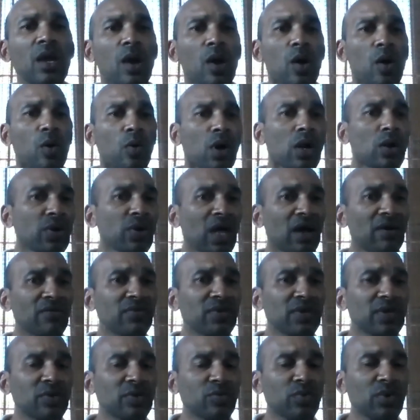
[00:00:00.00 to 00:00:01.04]
Well, we
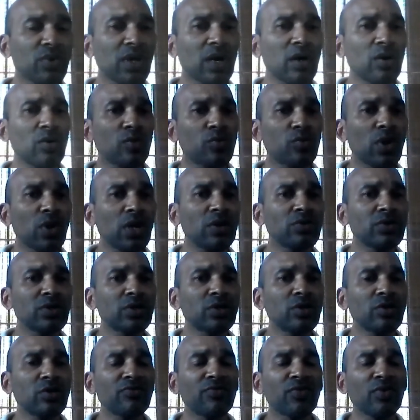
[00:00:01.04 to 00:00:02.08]
are well
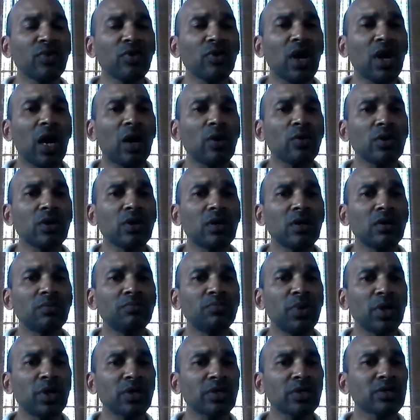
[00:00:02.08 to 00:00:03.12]
renowned for our
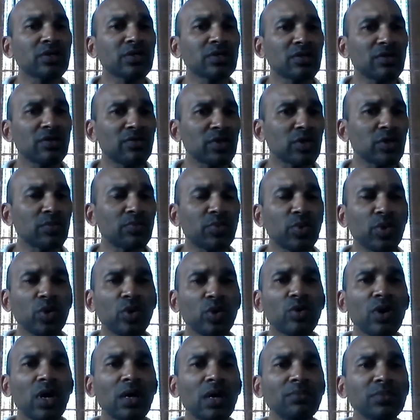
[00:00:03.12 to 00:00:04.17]
bird conservation
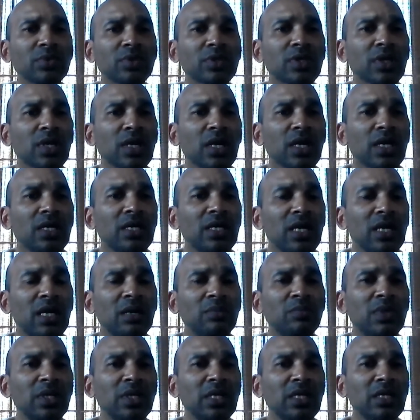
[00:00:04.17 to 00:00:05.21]
programs,
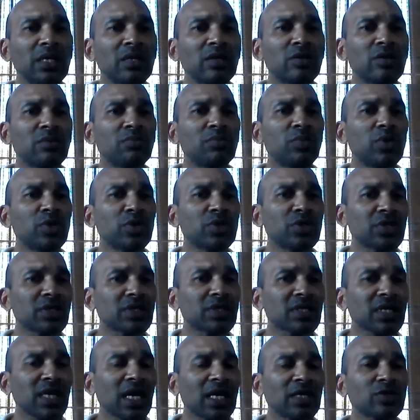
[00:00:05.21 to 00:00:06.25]
namely the
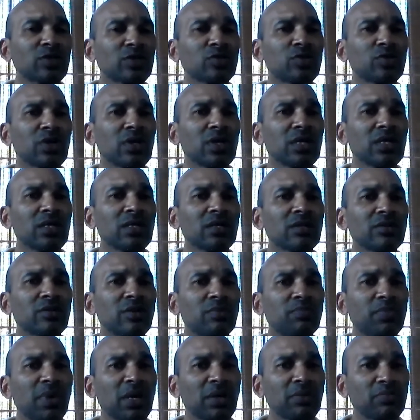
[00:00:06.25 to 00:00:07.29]
Mauritius Kestrel, the
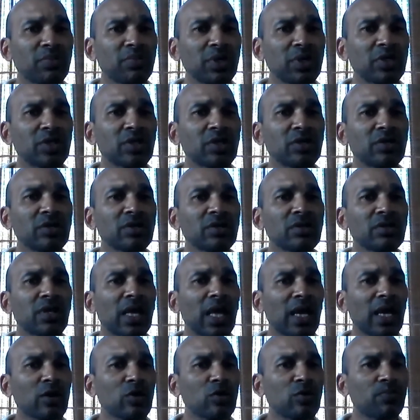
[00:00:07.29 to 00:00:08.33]
Pink Pigeon, the
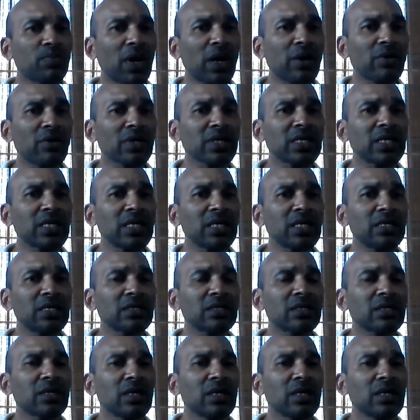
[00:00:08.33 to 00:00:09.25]
Echoparakeet,